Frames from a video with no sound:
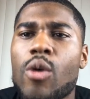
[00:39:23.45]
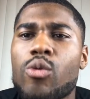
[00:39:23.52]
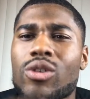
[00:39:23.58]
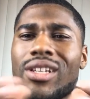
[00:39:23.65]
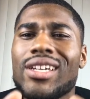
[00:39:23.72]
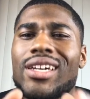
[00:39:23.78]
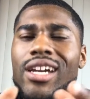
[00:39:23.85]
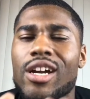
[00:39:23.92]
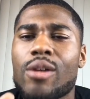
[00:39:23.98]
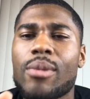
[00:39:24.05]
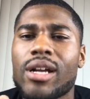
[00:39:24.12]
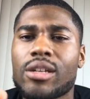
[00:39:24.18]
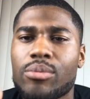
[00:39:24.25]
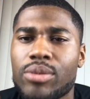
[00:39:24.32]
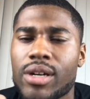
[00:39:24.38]
really care
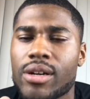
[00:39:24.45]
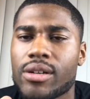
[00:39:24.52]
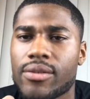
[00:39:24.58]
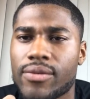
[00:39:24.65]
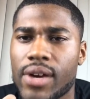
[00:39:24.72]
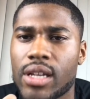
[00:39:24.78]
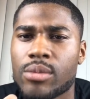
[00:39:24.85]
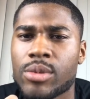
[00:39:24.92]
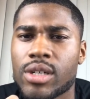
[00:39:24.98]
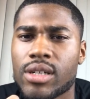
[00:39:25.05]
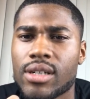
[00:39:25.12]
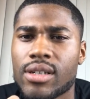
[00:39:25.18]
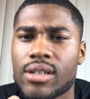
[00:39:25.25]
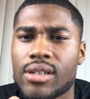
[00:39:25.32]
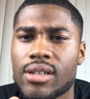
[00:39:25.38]
about the player
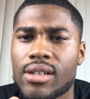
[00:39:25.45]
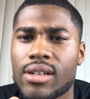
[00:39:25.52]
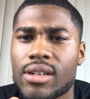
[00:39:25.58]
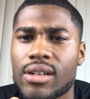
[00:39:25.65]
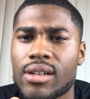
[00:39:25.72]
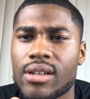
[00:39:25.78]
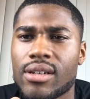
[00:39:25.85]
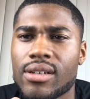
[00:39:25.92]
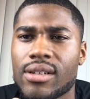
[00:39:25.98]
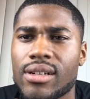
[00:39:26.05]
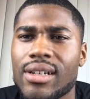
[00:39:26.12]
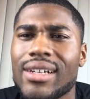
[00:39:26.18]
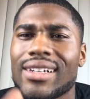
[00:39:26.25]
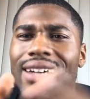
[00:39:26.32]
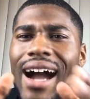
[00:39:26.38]
development.